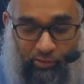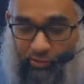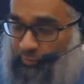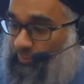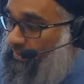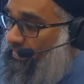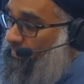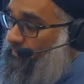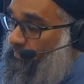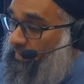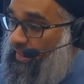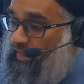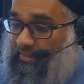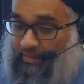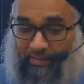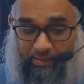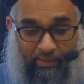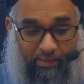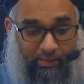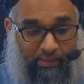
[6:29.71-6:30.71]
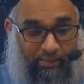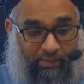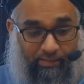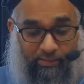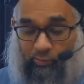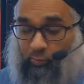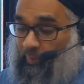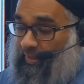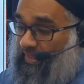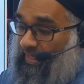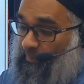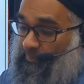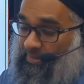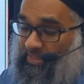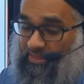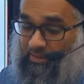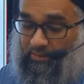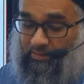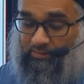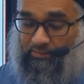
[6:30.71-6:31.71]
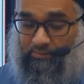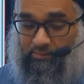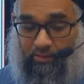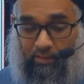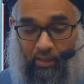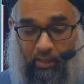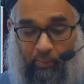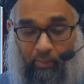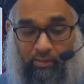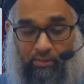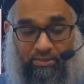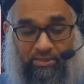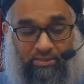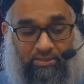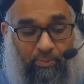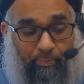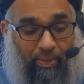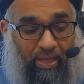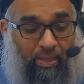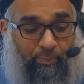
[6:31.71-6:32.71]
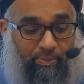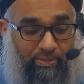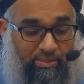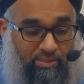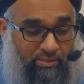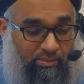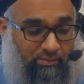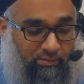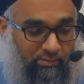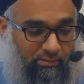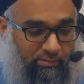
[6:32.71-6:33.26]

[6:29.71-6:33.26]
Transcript: You tell, yeah, you know what, get me the papers,